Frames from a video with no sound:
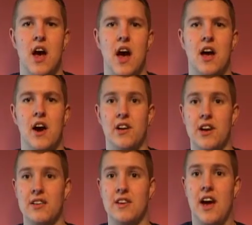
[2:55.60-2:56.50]
I'd
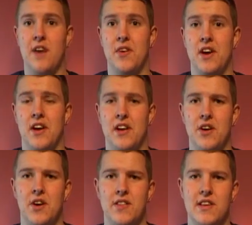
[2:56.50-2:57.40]
like you to have a
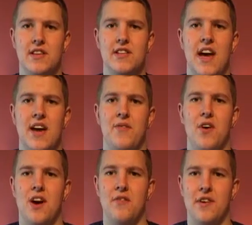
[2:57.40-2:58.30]
look at this
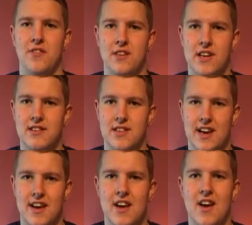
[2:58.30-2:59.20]
advert I found on the
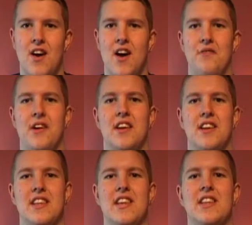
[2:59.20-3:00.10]
internet. I
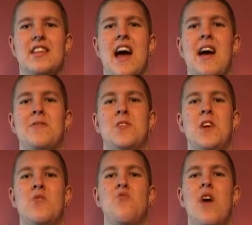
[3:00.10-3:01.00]
think this is
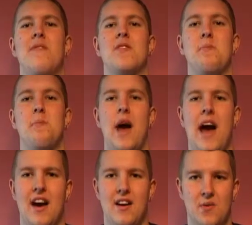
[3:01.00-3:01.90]
absolutely rammed
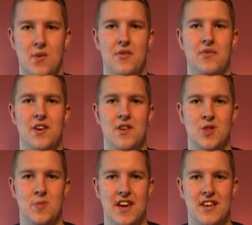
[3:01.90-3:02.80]
pack with
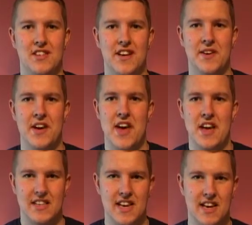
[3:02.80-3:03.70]
newspeak, so
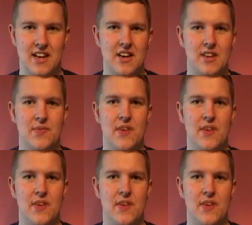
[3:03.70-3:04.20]
take a look